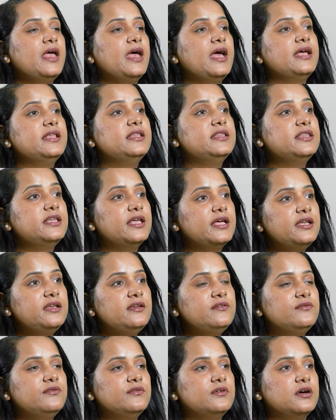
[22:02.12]
And
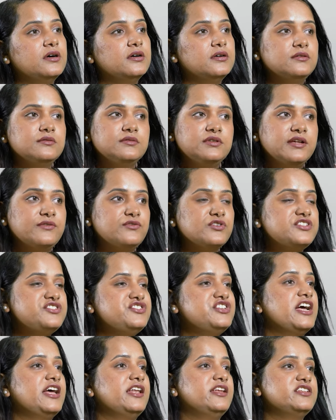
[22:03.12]
then there was
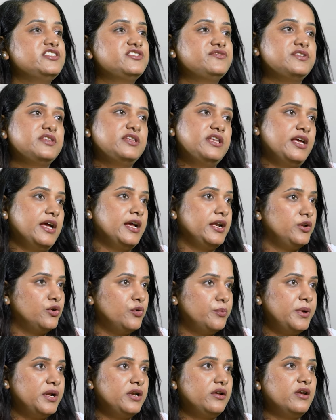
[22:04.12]
challenge with the
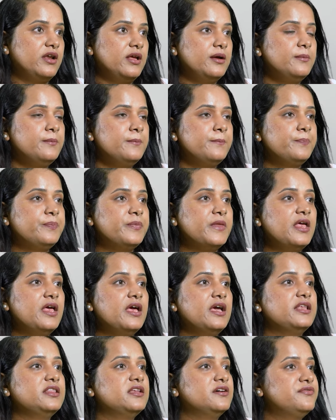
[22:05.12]
endometrium.
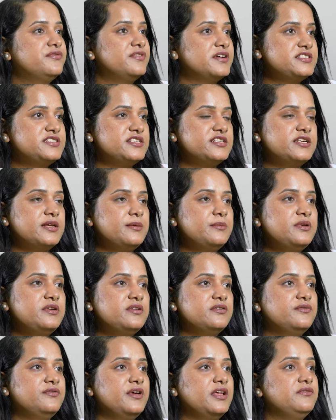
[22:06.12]
In the first attempt,
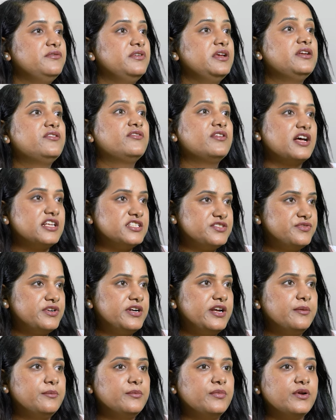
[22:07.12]
when we
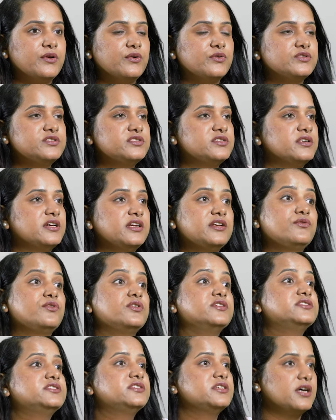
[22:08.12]
transferred embryos, it
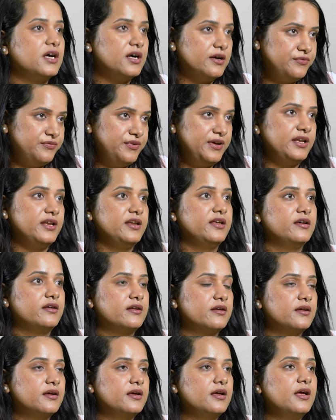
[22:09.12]
was a failure.
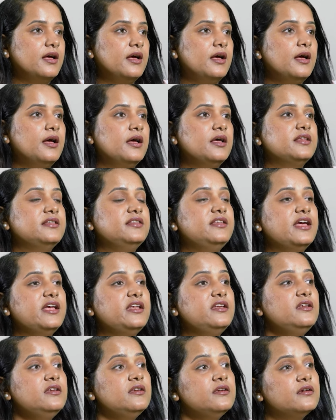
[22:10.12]

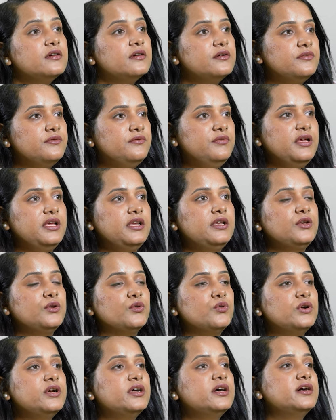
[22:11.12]
Then we
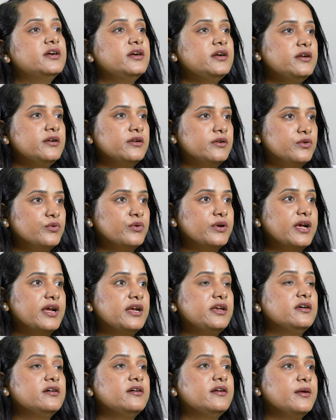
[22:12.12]
told her to
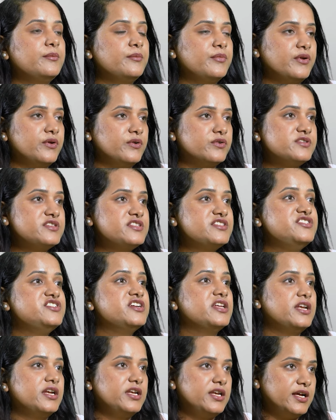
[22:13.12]
get her embryos
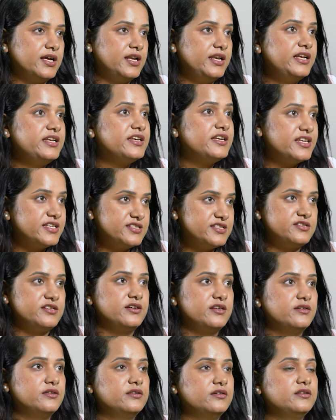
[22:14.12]
genetically tested